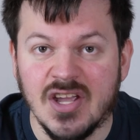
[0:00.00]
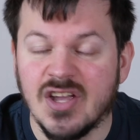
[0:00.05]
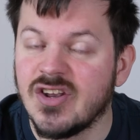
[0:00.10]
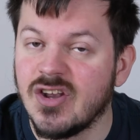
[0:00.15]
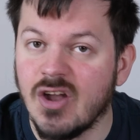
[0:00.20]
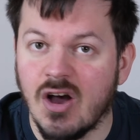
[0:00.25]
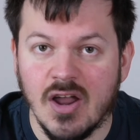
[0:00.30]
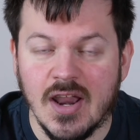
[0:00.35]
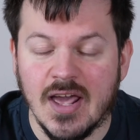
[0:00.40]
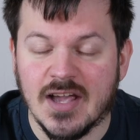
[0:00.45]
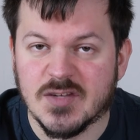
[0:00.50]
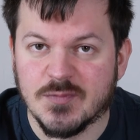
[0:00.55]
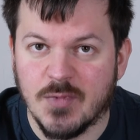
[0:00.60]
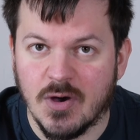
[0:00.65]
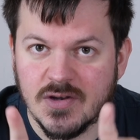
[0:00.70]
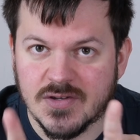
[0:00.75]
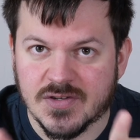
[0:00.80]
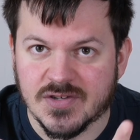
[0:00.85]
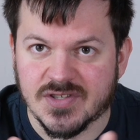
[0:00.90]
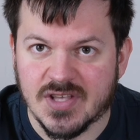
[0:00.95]
Not on
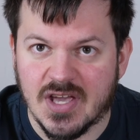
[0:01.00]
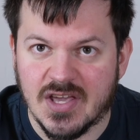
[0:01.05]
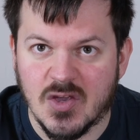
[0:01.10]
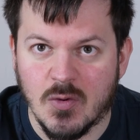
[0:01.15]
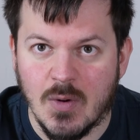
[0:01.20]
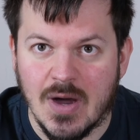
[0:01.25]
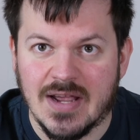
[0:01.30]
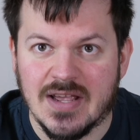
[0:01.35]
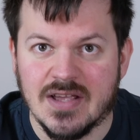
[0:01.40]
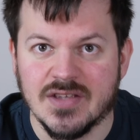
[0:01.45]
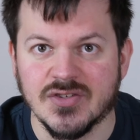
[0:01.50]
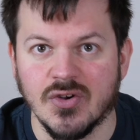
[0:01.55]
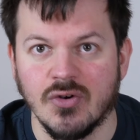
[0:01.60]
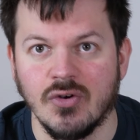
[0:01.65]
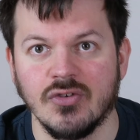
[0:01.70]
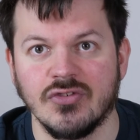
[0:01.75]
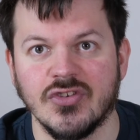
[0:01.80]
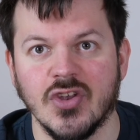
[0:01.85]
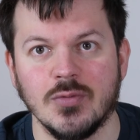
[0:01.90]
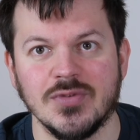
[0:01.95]
Xbox, because their UI is
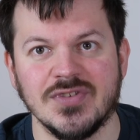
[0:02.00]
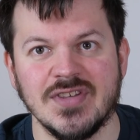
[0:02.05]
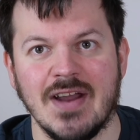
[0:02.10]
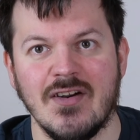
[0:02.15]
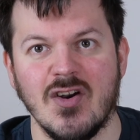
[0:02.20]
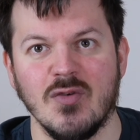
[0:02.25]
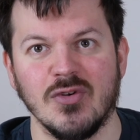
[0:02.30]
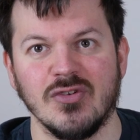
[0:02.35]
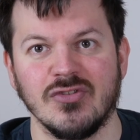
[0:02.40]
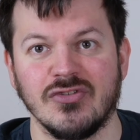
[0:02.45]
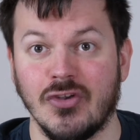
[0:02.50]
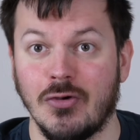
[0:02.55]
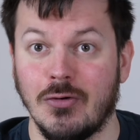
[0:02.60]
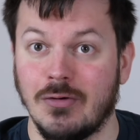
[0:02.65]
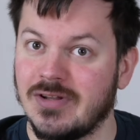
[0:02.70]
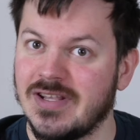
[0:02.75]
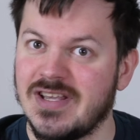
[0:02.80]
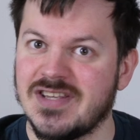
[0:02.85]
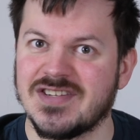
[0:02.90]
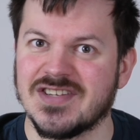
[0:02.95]
also terrible, so
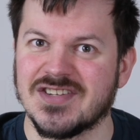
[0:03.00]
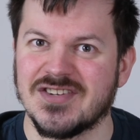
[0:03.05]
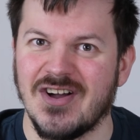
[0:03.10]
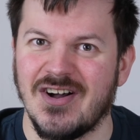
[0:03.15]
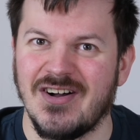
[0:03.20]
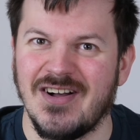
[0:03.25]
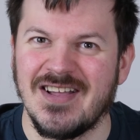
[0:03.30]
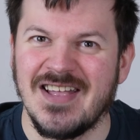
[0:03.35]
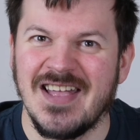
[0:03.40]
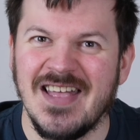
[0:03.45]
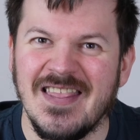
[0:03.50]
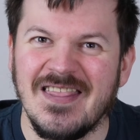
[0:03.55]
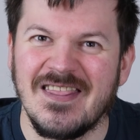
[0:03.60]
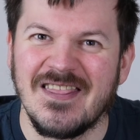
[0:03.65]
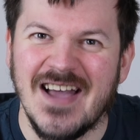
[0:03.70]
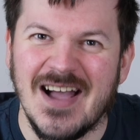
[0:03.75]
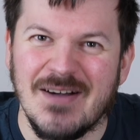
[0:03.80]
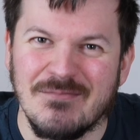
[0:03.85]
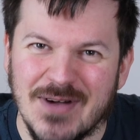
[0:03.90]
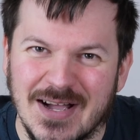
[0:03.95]
at least it's not
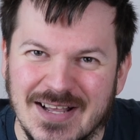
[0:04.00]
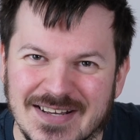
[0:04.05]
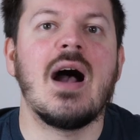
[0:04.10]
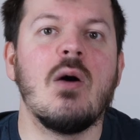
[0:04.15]
that bad.